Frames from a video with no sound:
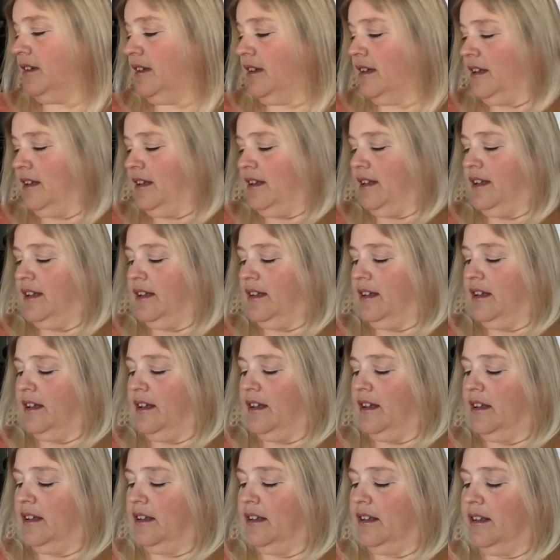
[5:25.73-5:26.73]

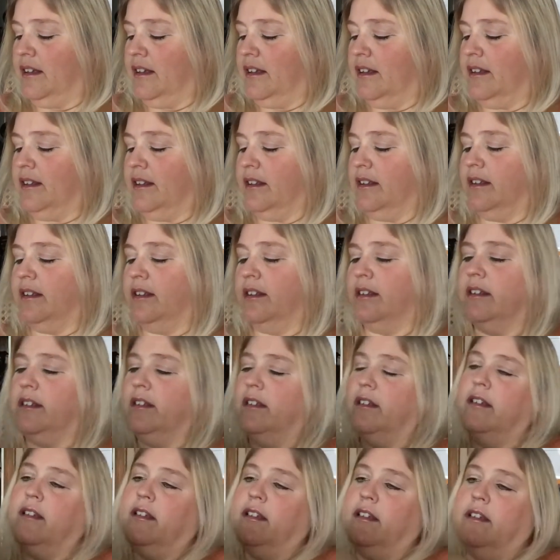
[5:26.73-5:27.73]

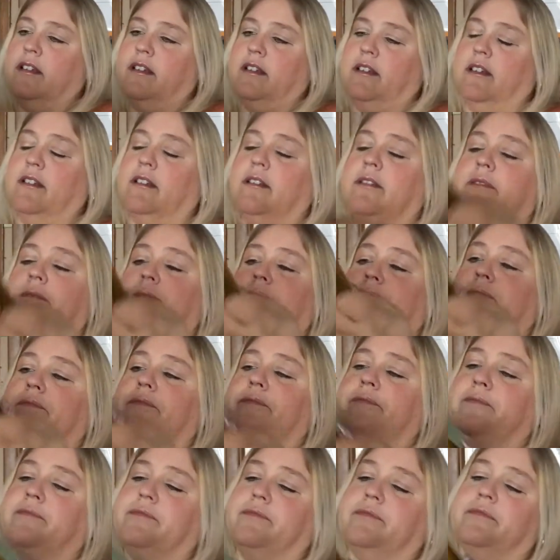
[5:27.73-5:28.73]

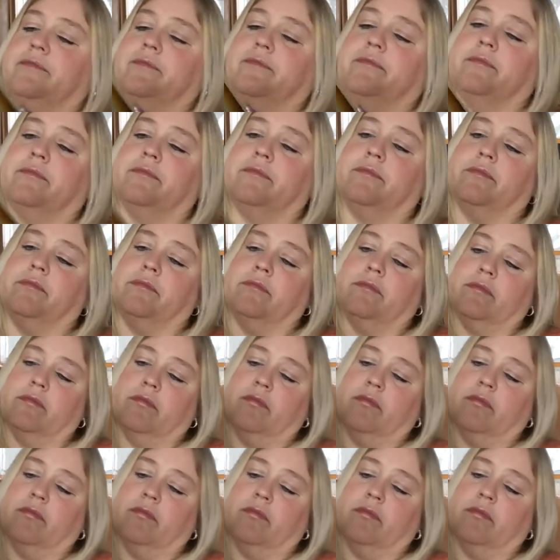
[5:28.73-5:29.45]
[no speech]